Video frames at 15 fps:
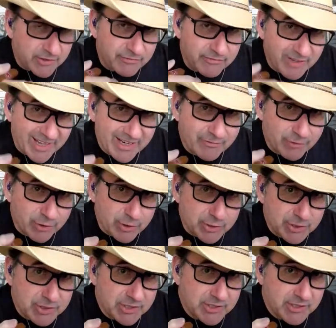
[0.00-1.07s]

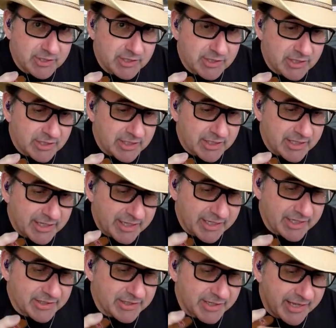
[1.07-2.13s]
flavors
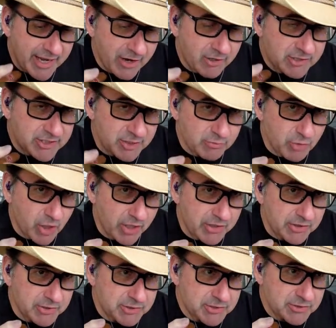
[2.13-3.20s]
in the Garrison
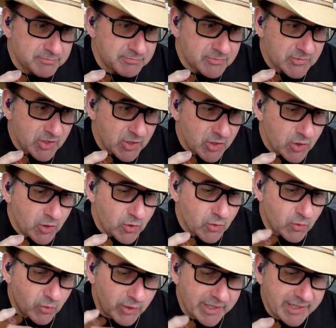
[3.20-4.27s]
Brothers
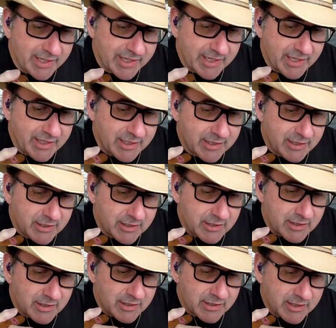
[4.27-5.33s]
really
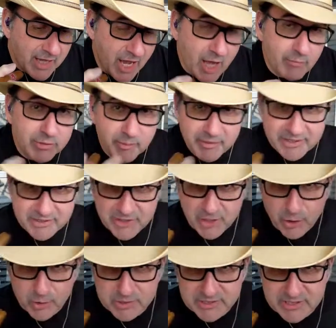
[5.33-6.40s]
complement
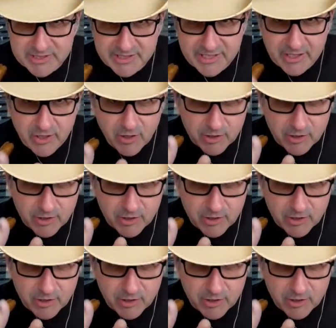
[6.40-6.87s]
those in the